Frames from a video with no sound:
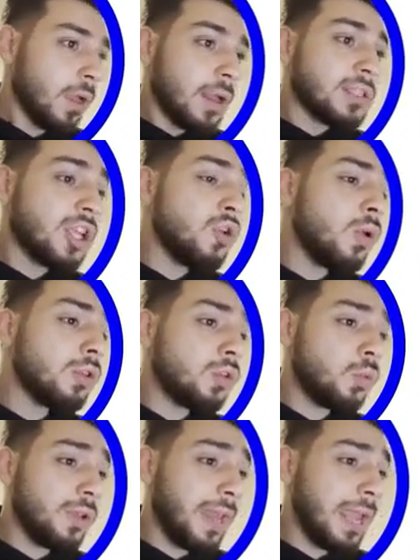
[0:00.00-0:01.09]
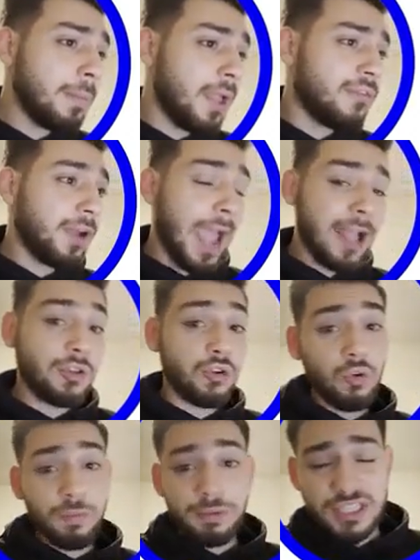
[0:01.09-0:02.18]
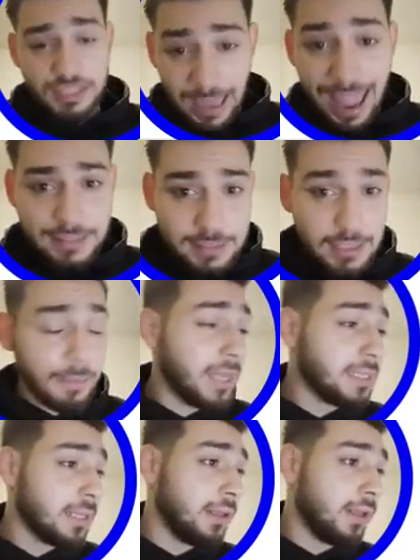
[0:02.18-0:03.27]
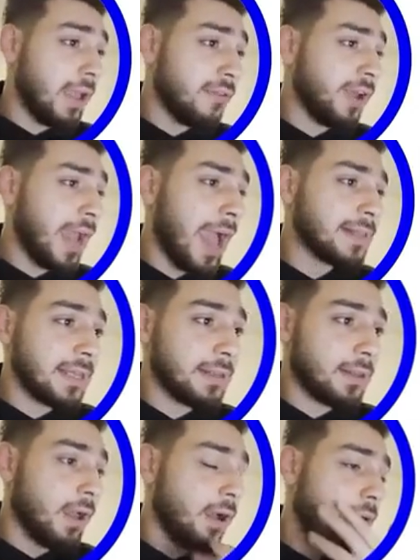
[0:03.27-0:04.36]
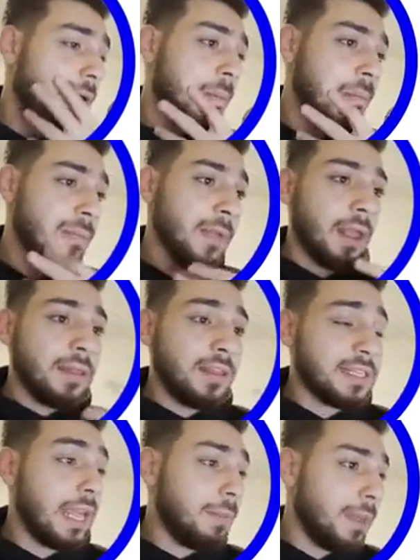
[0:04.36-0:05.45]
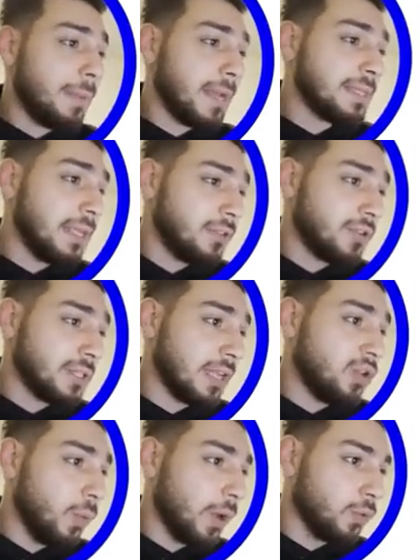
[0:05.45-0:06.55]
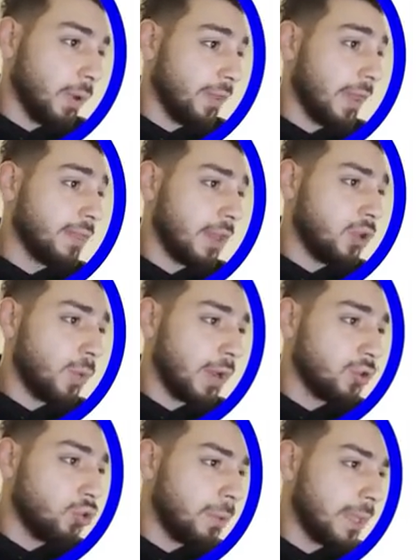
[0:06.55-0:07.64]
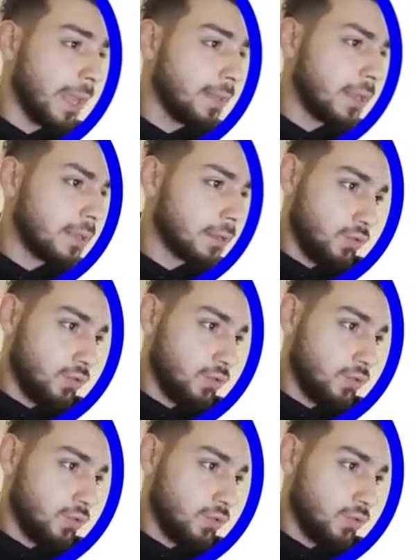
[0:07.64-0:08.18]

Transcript: So you want to name every ad group, which is ad set, basically. Every ad set, the same name as the interest that you went with. And then you want to duplicate it,